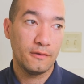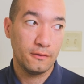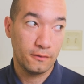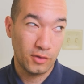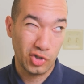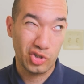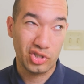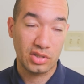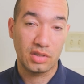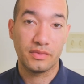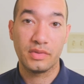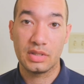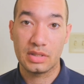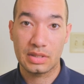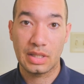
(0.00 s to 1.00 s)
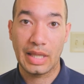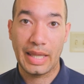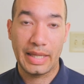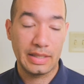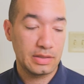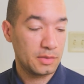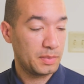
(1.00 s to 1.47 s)
version of this
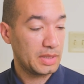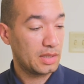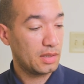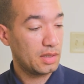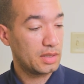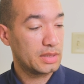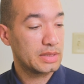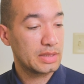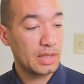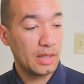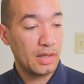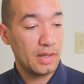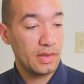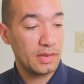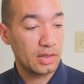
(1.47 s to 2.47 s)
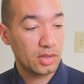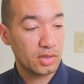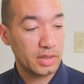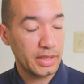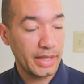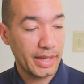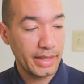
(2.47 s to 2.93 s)
lens, because the
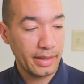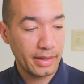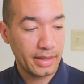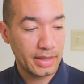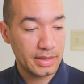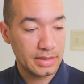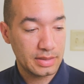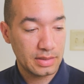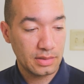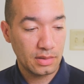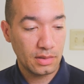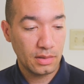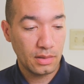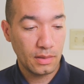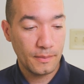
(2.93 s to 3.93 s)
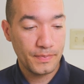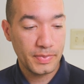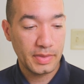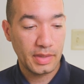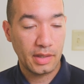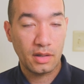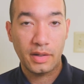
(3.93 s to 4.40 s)
early Nikons,
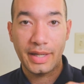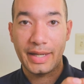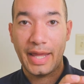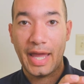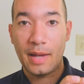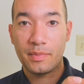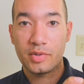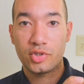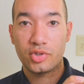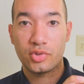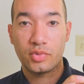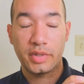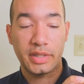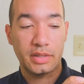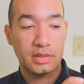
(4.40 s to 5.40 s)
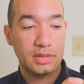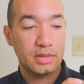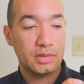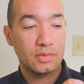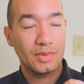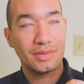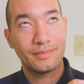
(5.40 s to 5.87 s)
they all had aperture
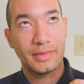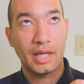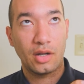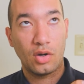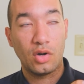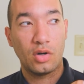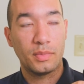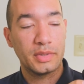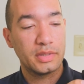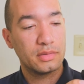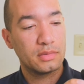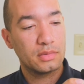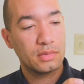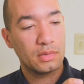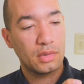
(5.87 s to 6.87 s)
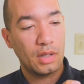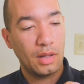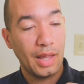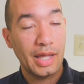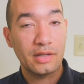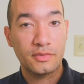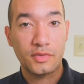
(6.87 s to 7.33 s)
rings. Well, not all, but a
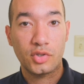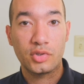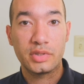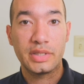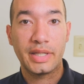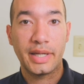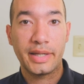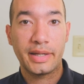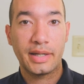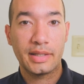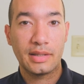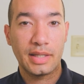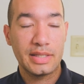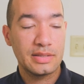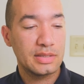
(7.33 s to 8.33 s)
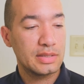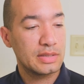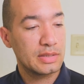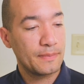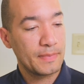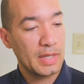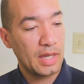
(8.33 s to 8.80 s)
lot of early Nikon
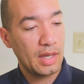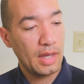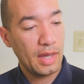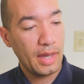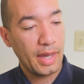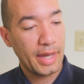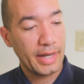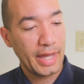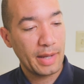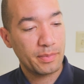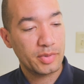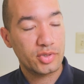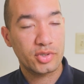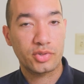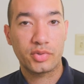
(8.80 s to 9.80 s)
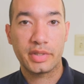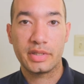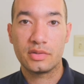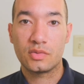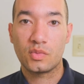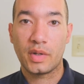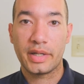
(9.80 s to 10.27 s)
lenses had aperture
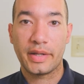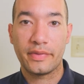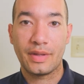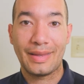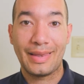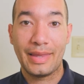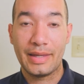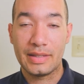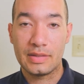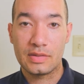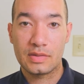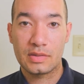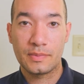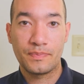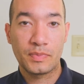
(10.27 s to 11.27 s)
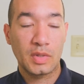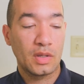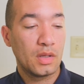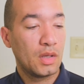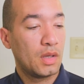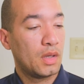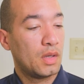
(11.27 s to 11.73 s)
rings right on the lens.
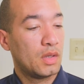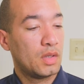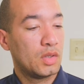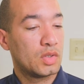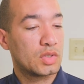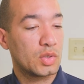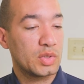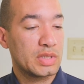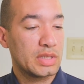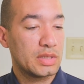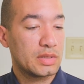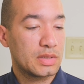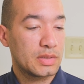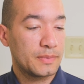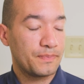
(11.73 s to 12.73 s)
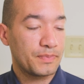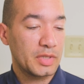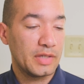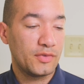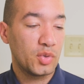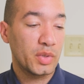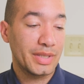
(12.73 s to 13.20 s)
So since
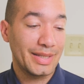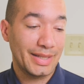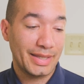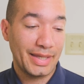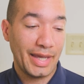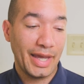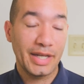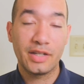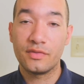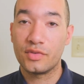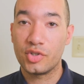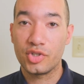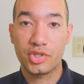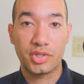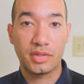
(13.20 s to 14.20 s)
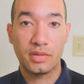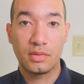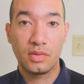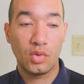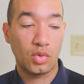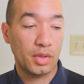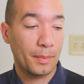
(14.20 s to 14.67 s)
if you were to get a Canon version
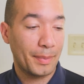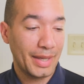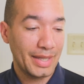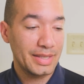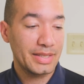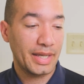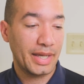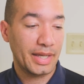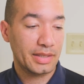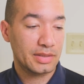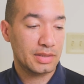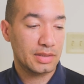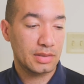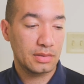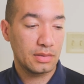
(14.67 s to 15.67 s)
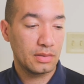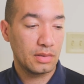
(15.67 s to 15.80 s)
or a Pentax,